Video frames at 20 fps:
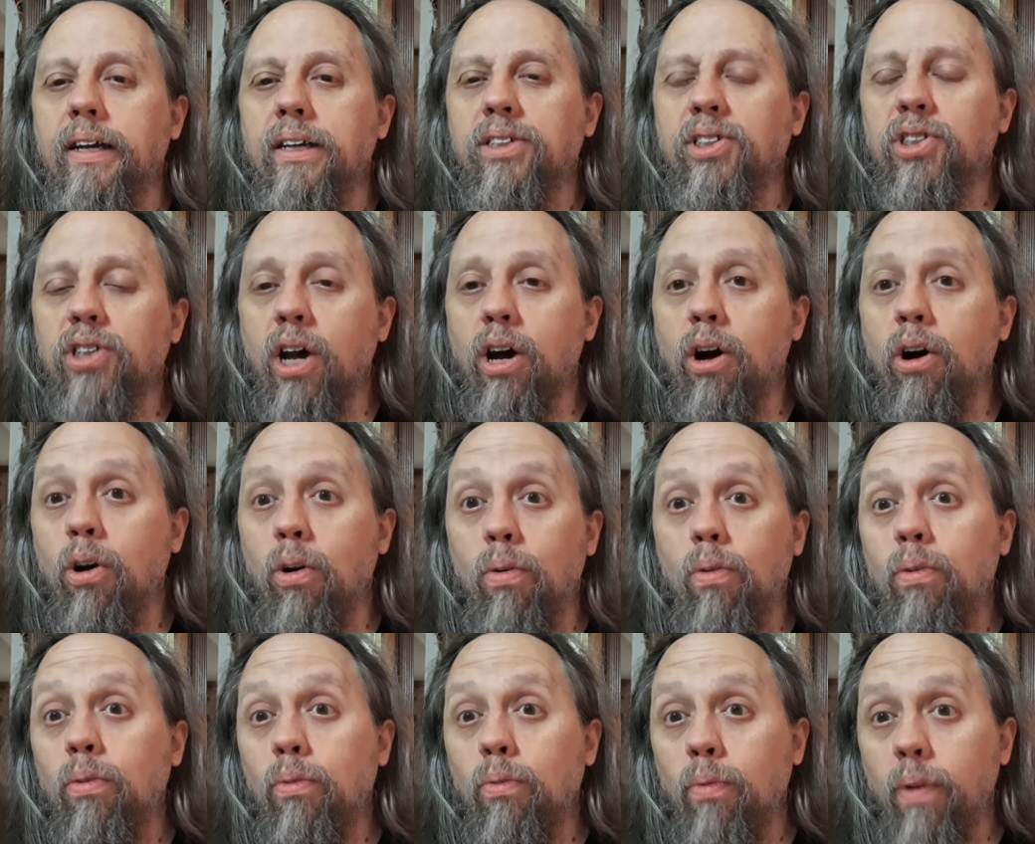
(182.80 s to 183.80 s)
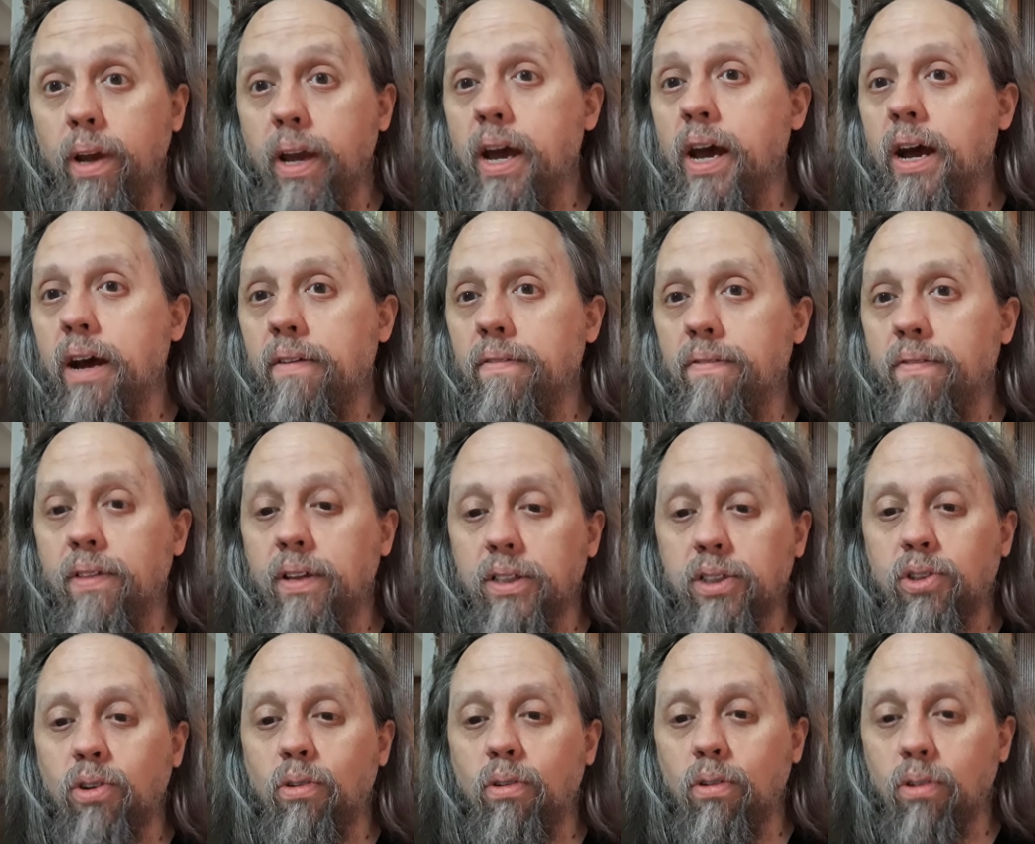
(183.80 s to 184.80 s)
so we have
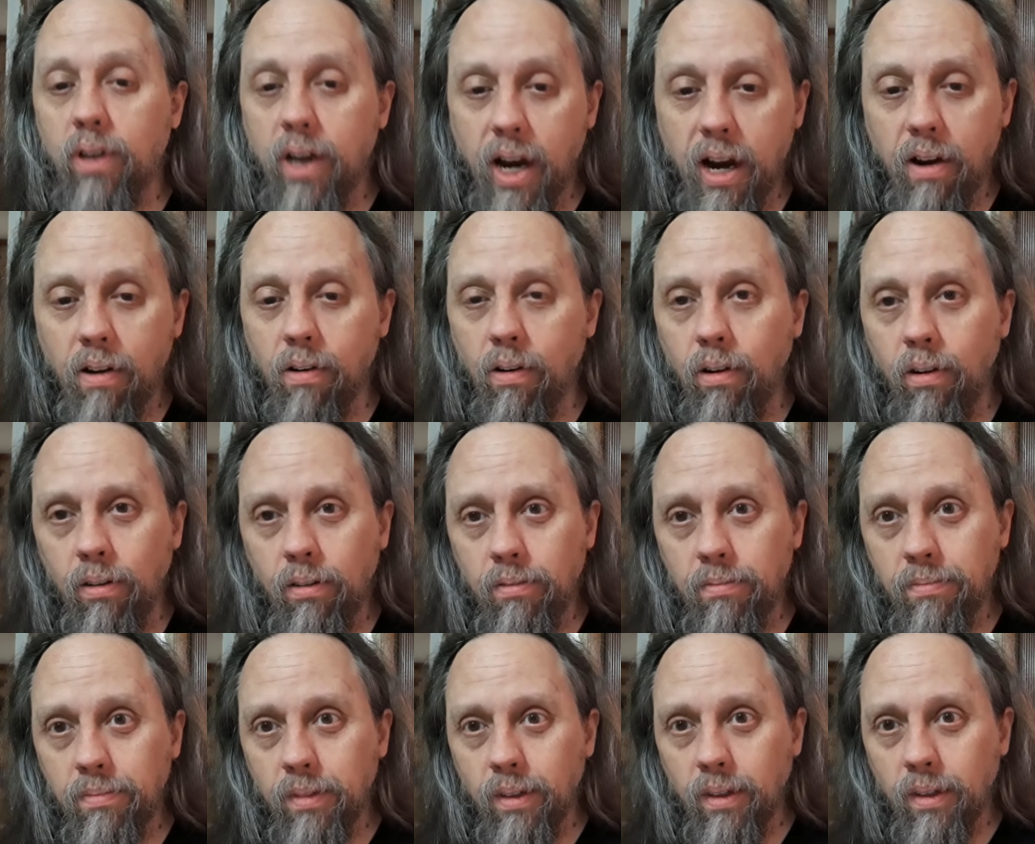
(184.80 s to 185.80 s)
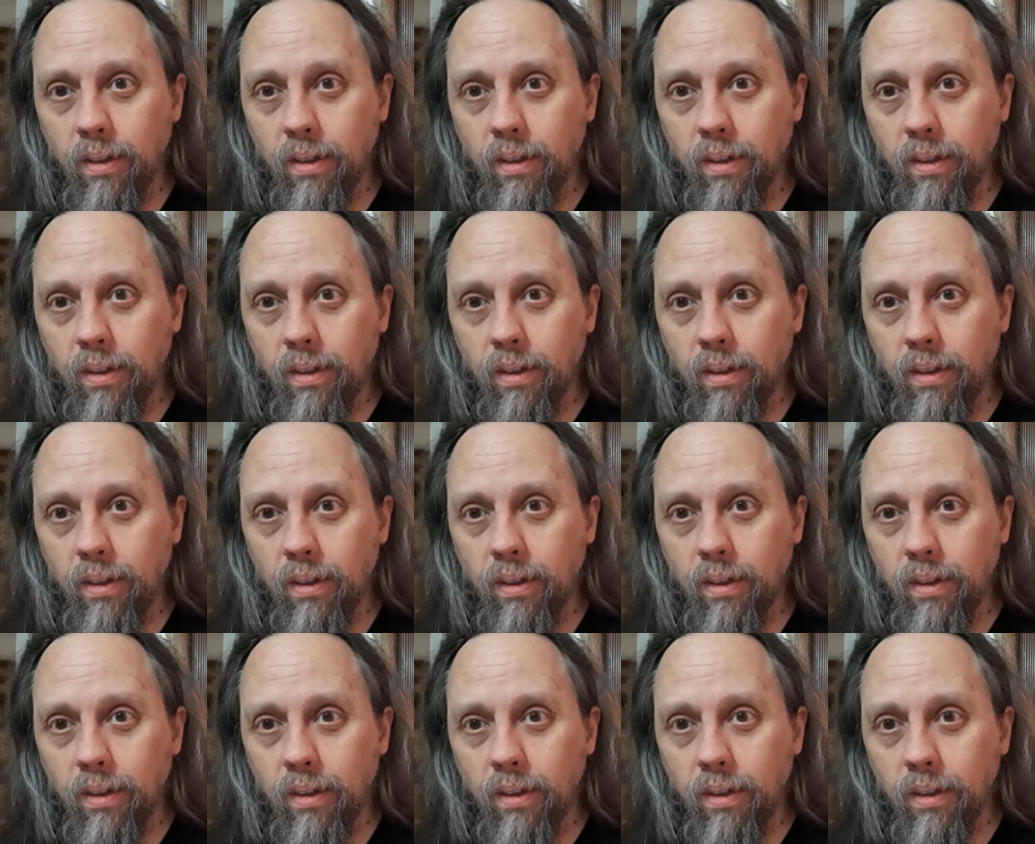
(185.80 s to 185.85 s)
this girl, Carol,